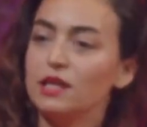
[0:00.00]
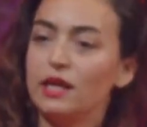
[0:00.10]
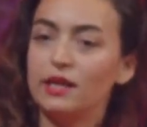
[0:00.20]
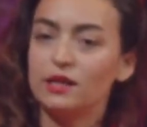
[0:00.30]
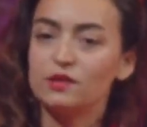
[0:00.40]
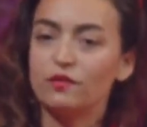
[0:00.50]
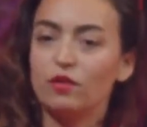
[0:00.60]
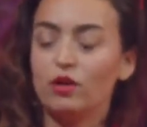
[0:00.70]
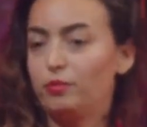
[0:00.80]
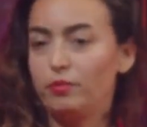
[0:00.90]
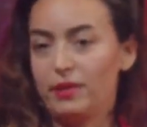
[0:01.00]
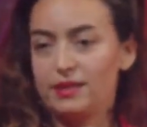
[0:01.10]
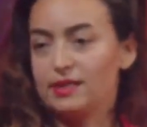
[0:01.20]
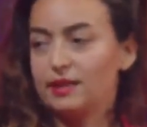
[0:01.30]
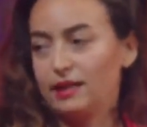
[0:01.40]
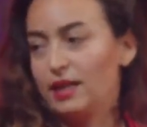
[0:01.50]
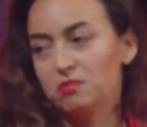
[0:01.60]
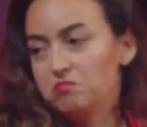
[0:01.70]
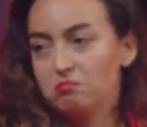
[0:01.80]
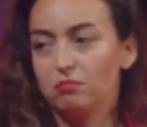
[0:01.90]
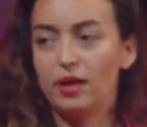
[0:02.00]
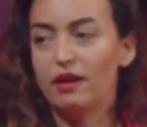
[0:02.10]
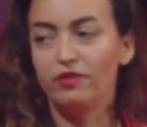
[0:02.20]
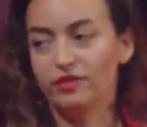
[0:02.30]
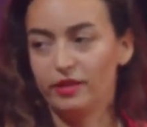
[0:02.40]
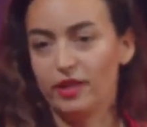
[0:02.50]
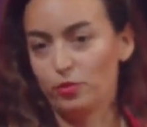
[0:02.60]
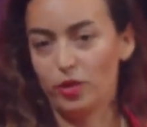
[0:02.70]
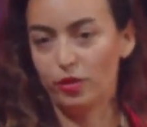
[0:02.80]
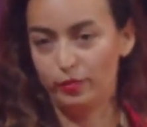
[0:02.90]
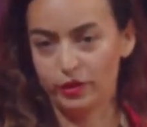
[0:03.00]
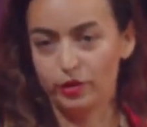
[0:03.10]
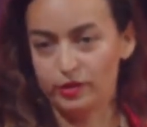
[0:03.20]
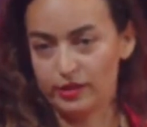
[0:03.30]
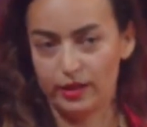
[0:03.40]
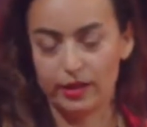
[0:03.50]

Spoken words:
it is for basically everything we are producing